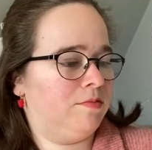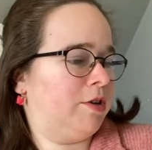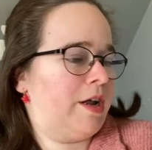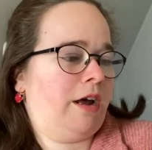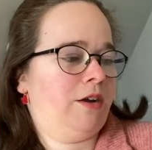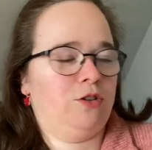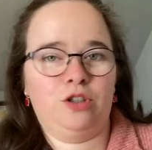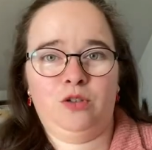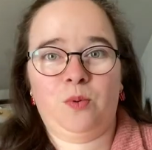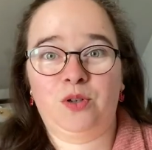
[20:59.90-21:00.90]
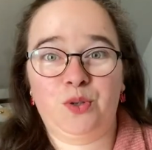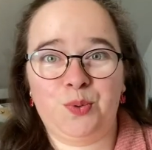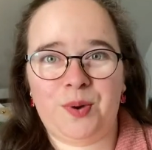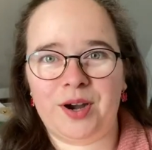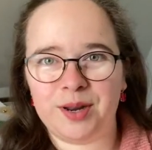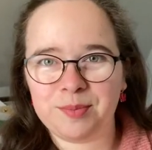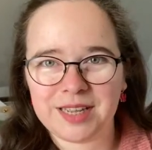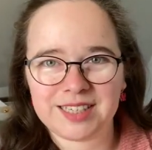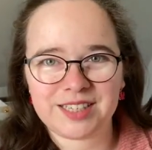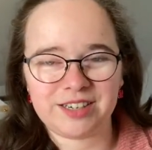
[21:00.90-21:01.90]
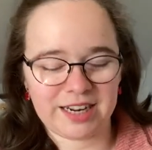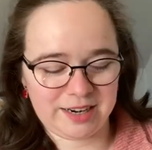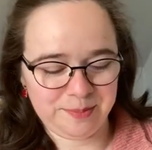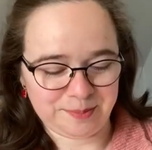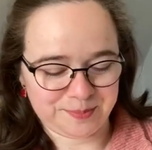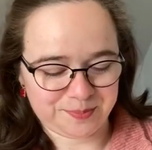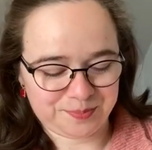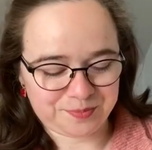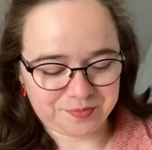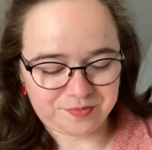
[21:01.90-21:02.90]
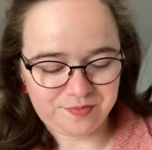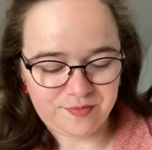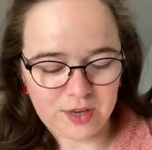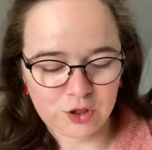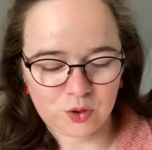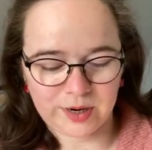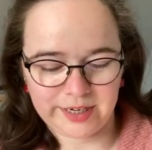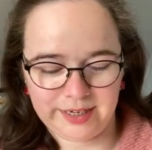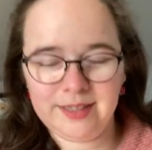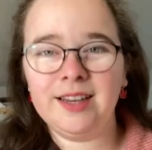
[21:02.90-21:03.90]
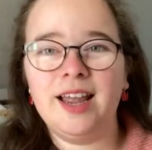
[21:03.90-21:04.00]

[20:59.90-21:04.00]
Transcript: but I just wanted to wear them yesterday. So I did.